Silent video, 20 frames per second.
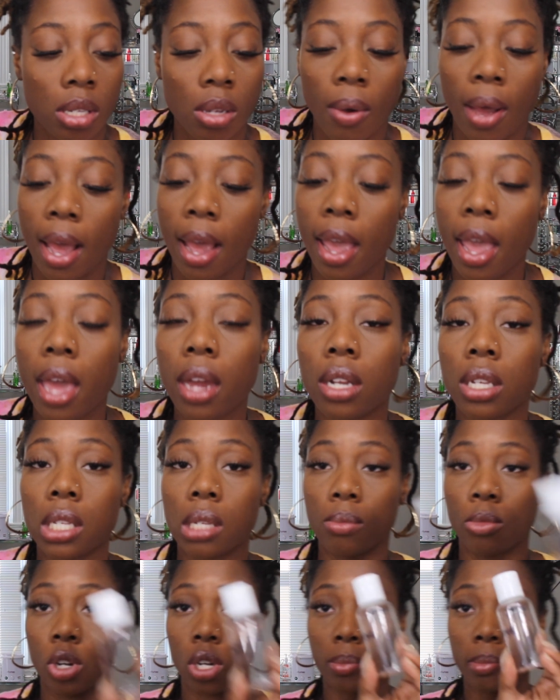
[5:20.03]
So I had a
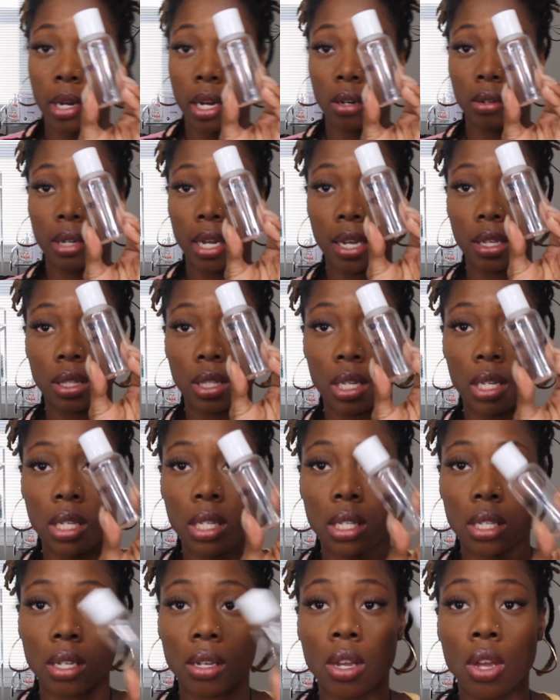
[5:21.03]
small bottle like
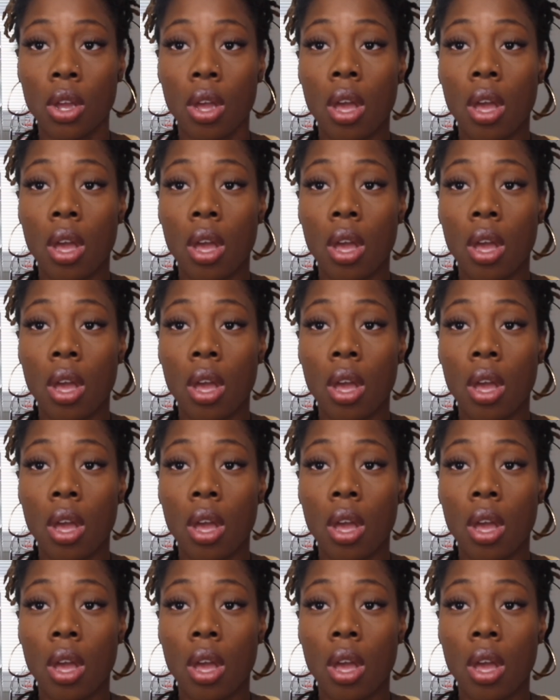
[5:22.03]
this,